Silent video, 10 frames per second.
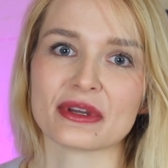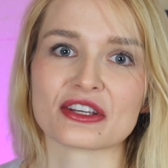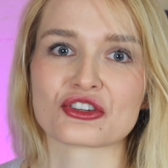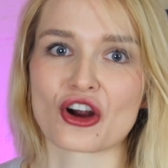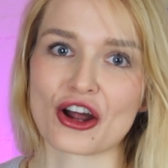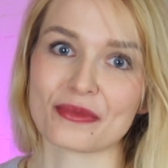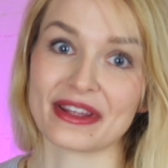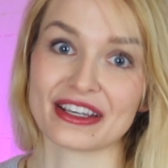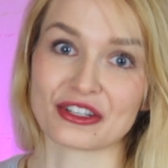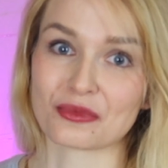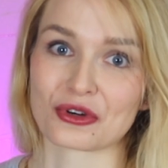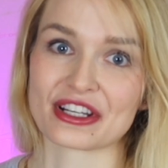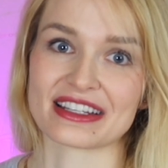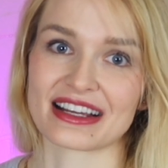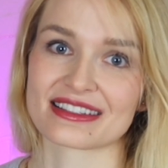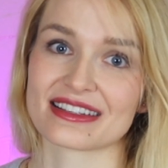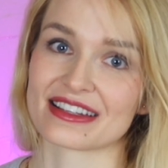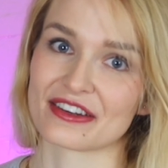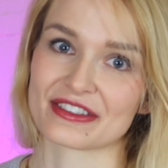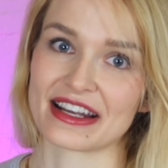because you're automating good morning texts
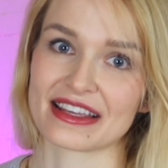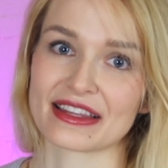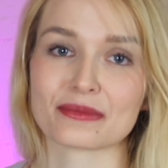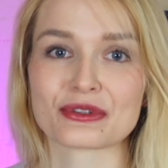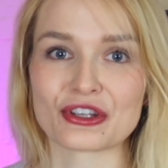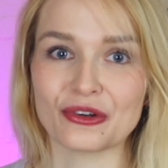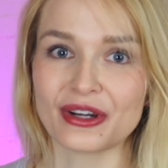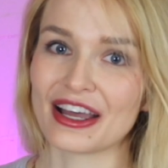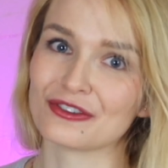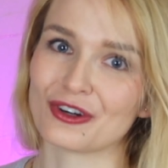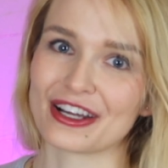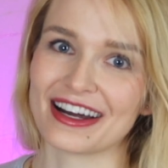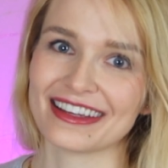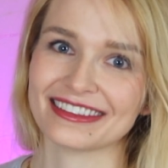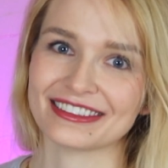instead of sending them, so FYI.